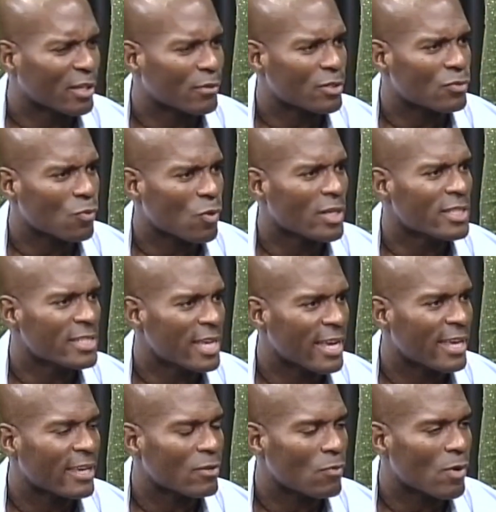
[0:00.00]
there was one
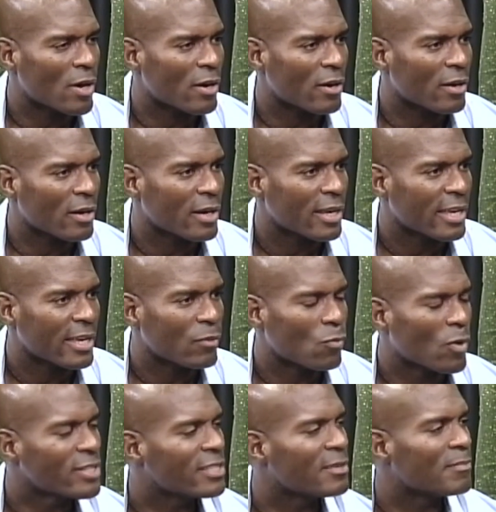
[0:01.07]
day where it
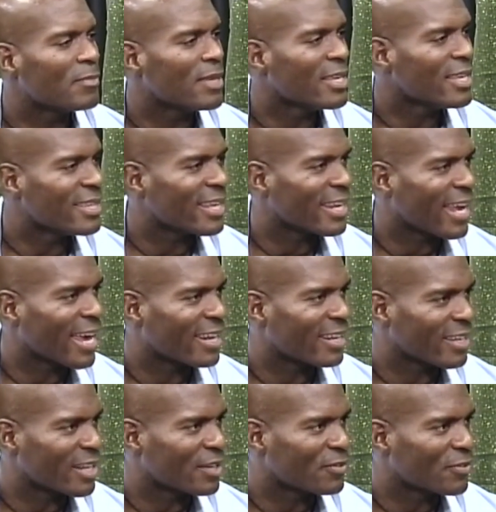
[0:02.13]
wasn't me that had
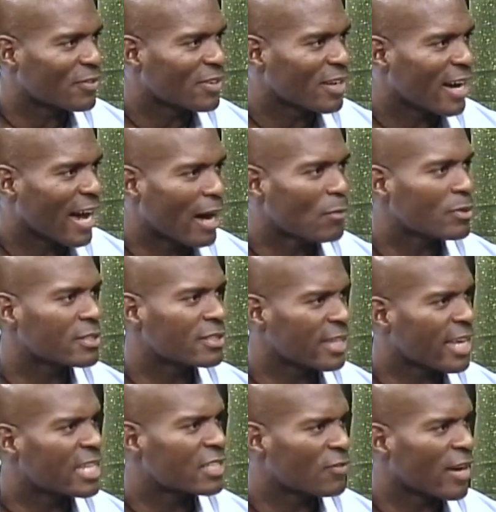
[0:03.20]
enough I was
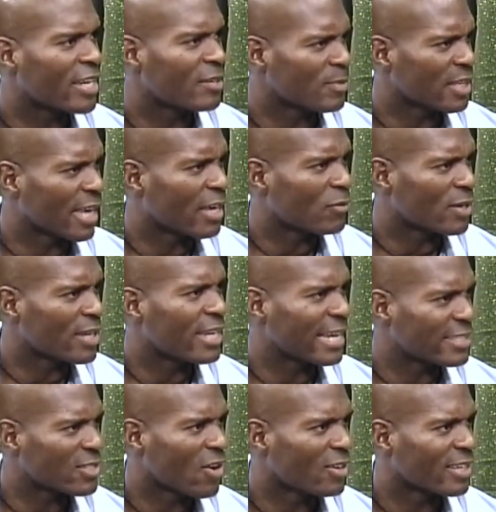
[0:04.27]
satisfied in being angry and not
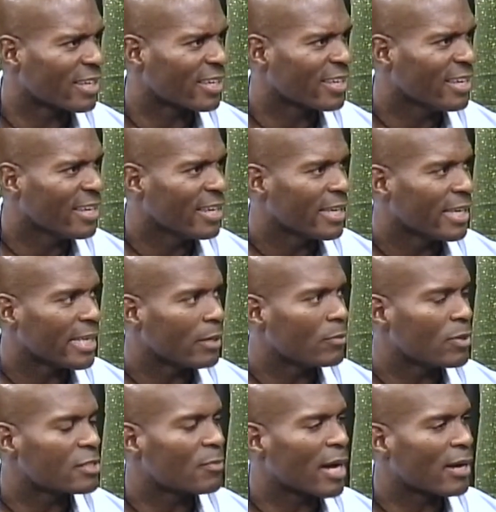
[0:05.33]
talking. It
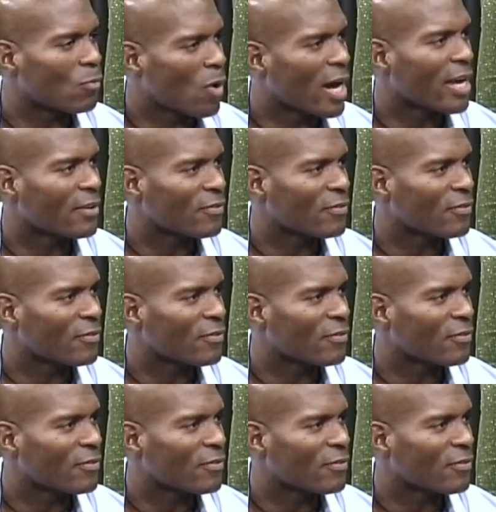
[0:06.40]
was my why wife.